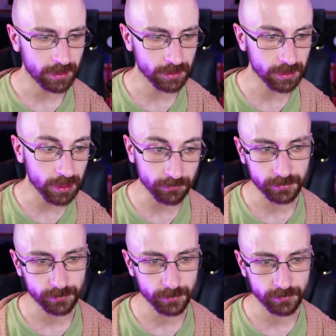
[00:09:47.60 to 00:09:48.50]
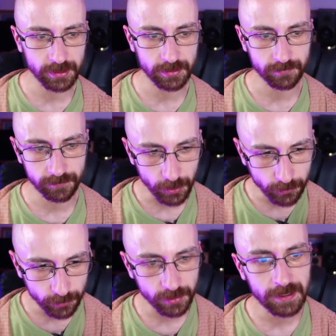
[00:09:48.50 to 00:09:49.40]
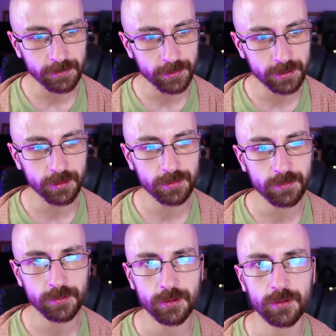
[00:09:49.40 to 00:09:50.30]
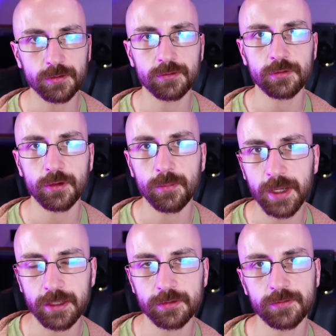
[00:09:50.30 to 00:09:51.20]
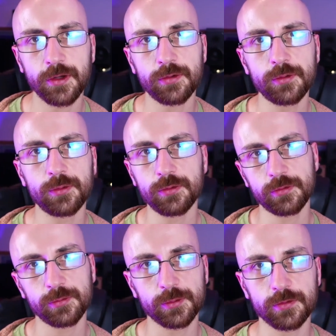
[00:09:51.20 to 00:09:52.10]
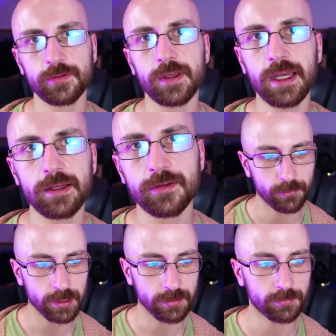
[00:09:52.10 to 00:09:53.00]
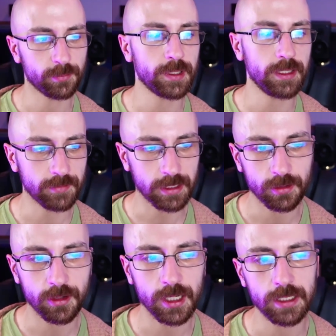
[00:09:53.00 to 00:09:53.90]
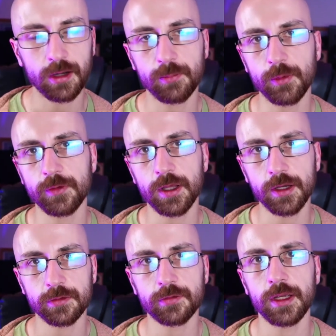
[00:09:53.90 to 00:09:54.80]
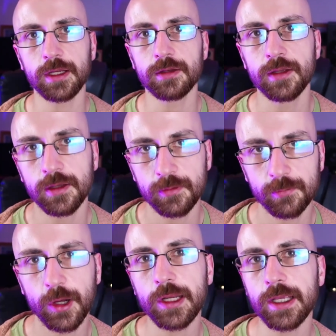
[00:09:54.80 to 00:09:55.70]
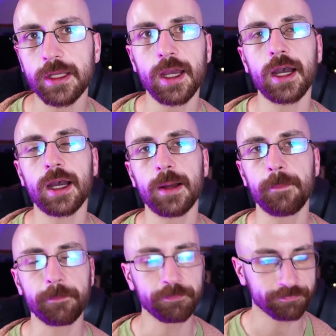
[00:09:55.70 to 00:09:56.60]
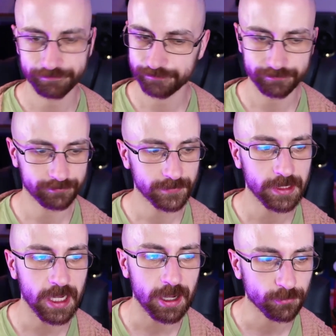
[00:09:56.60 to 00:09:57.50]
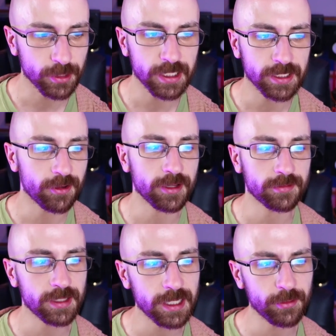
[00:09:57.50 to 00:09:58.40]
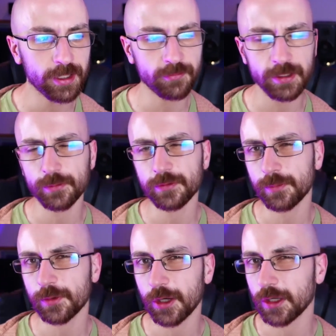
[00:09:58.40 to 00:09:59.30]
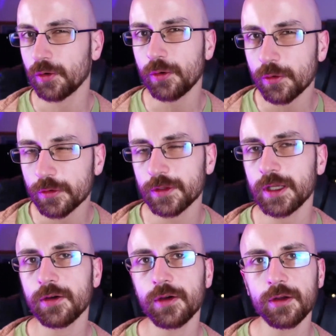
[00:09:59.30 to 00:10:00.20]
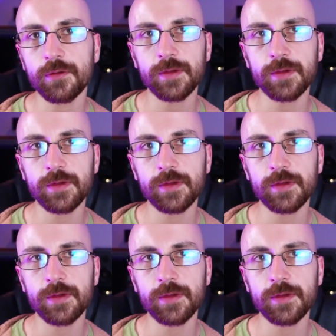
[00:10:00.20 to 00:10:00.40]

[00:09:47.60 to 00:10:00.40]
I love some of the vocal layering going on John Mayer's vocal towards the end when he's repeating that line, "I'm on the last train running." Yeah, really nice layering, I think with some kind of chorusing going on